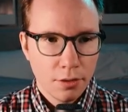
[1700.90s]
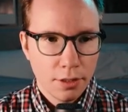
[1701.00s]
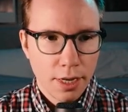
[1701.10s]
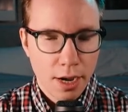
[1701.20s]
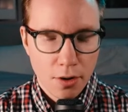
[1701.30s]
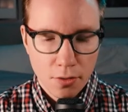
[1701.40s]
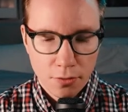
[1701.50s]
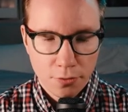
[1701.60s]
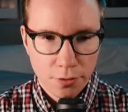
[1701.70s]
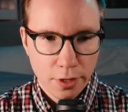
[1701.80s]
Now
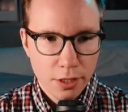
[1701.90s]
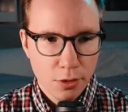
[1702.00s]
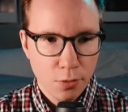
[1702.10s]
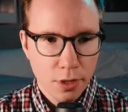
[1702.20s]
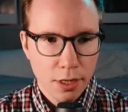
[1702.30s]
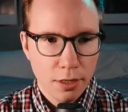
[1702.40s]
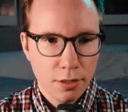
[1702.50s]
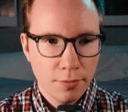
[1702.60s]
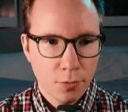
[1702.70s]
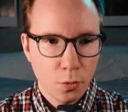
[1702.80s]
for this
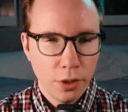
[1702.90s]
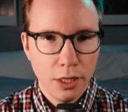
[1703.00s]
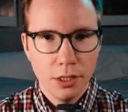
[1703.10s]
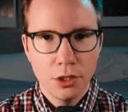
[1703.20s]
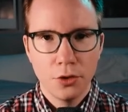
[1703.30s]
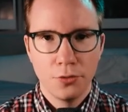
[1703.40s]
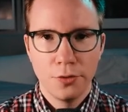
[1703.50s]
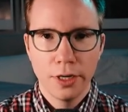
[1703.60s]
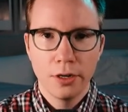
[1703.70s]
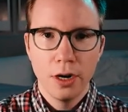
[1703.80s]
one we need to
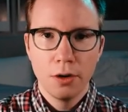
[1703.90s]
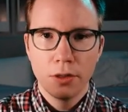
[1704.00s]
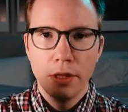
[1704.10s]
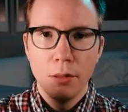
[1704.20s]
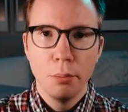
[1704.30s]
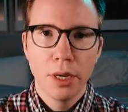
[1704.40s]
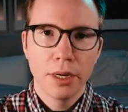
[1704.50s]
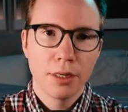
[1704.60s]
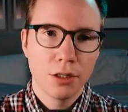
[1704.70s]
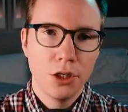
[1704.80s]
figure out the
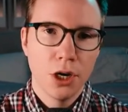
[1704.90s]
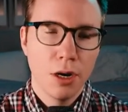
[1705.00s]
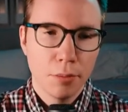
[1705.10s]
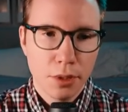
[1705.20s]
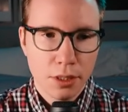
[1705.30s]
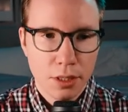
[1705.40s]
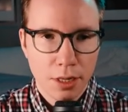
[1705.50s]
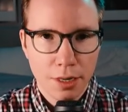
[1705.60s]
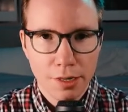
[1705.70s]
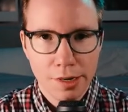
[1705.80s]
biggest jumps
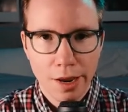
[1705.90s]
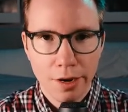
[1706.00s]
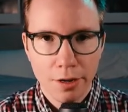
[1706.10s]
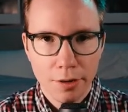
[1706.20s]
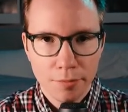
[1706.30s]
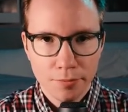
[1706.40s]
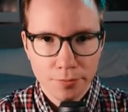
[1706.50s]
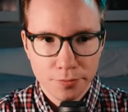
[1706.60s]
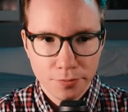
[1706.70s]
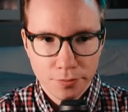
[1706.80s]
in data
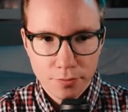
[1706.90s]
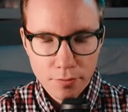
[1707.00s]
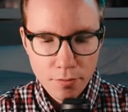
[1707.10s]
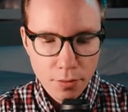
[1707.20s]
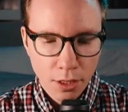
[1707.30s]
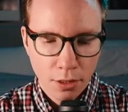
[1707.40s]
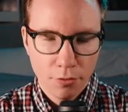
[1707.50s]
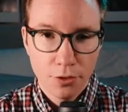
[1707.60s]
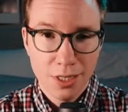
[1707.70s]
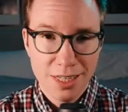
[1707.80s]

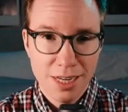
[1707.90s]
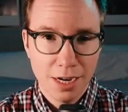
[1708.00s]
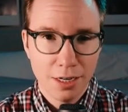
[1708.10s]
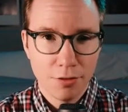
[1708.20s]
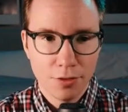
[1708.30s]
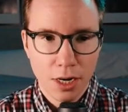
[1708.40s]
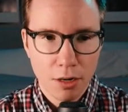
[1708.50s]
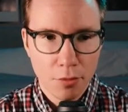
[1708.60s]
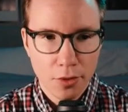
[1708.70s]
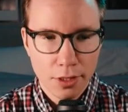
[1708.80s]
of consecutive
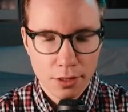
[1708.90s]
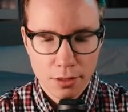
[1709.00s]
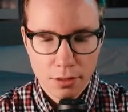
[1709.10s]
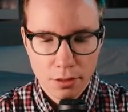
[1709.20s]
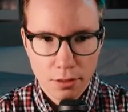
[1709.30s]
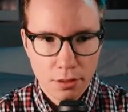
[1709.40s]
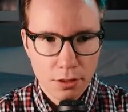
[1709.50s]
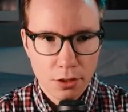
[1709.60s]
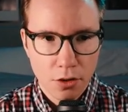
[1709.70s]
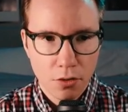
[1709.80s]
data points.
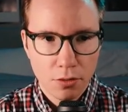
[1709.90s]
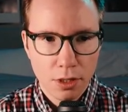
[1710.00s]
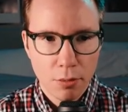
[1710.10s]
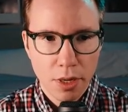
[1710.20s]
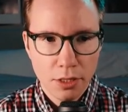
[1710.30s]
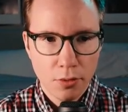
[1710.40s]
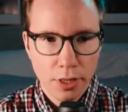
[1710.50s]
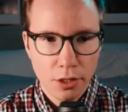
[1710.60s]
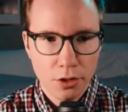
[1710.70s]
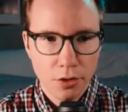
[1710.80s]
So the best way
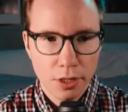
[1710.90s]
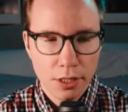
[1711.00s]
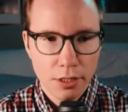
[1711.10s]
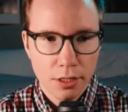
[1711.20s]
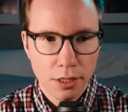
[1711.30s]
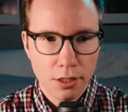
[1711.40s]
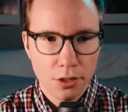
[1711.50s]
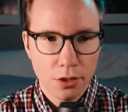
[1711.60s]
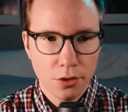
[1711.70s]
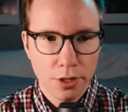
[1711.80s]
to do this is
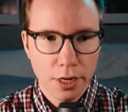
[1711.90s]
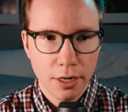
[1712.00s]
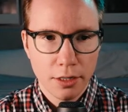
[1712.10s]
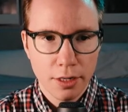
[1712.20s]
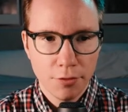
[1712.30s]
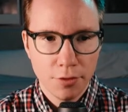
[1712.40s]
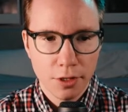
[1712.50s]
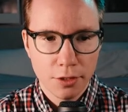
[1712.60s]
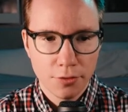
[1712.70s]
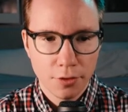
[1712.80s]
to create a
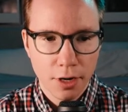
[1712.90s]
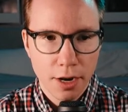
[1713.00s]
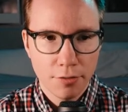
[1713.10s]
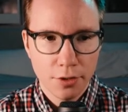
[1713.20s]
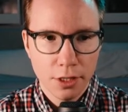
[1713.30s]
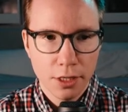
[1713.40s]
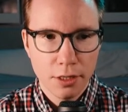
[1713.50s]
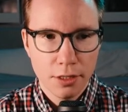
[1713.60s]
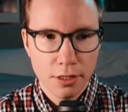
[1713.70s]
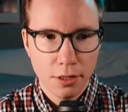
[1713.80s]
difference for
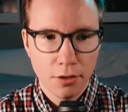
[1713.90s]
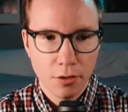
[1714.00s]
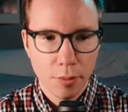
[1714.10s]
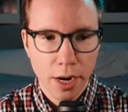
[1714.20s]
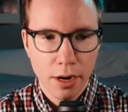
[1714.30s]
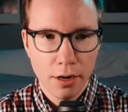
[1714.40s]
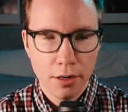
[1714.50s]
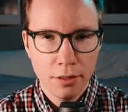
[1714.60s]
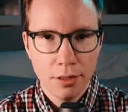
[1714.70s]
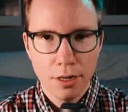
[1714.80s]
every single
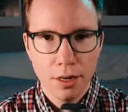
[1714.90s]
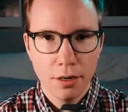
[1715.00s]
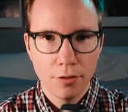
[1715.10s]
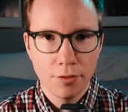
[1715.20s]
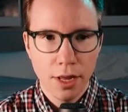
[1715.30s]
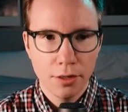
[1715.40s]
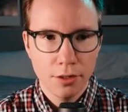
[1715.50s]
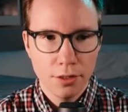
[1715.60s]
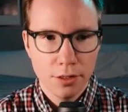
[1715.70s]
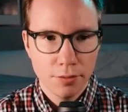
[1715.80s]
pair of
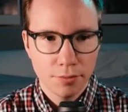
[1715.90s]
values.